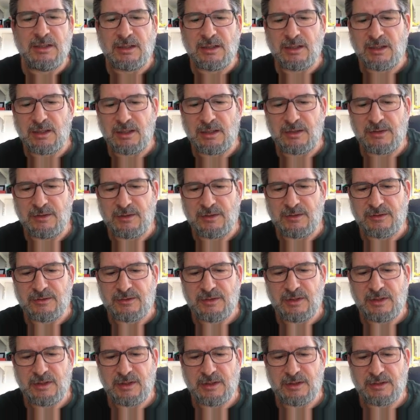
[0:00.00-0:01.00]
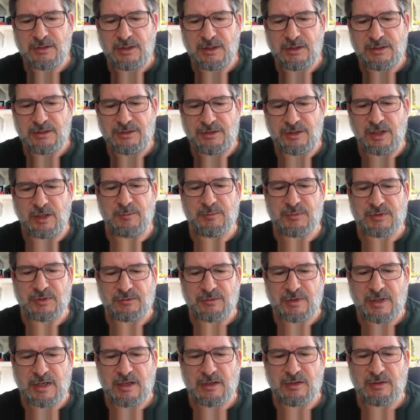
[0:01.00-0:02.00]
Uh, you can see that it jumps
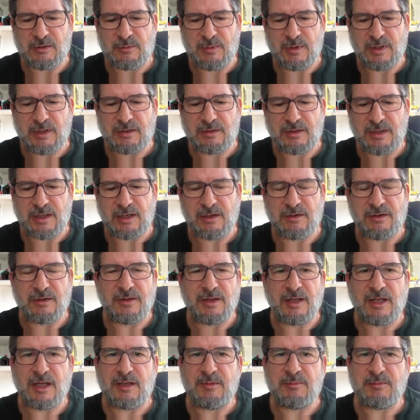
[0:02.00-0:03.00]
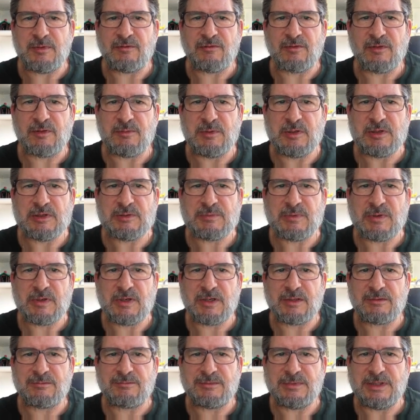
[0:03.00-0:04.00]
around quick here and then, but for the most
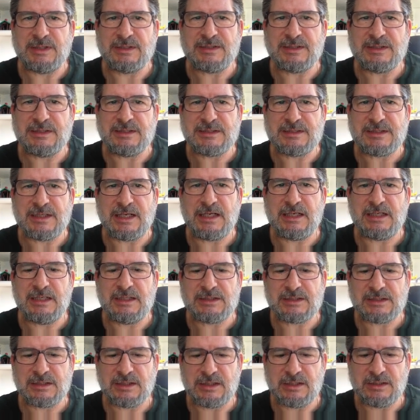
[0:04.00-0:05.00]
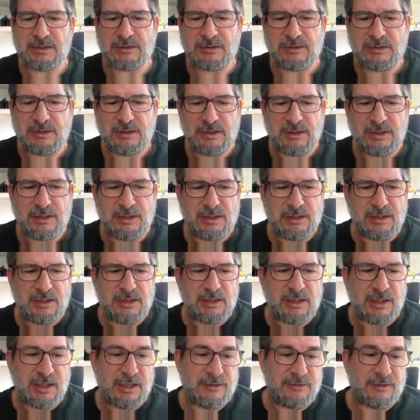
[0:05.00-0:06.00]
part it's insanely slow.
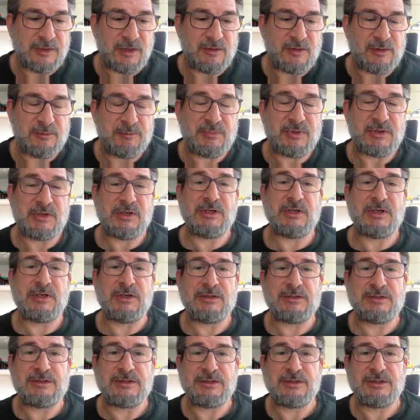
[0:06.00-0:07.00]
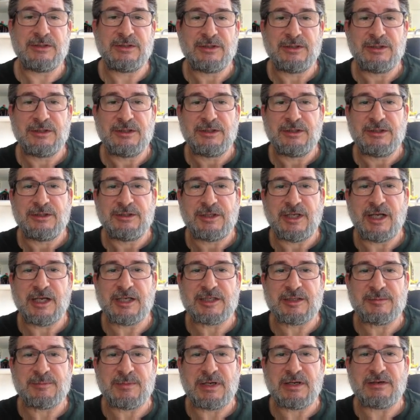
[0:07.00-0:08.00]
And then the purge
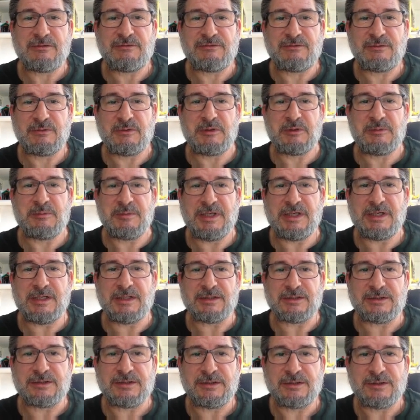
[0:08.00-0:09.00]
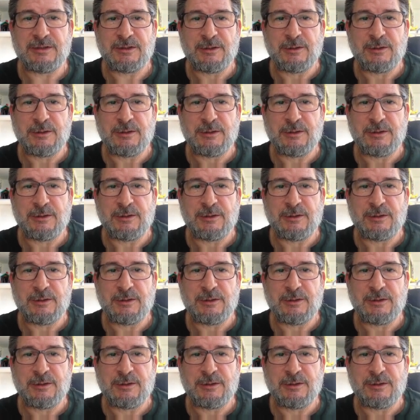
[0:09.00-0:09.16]
takes about four minutes.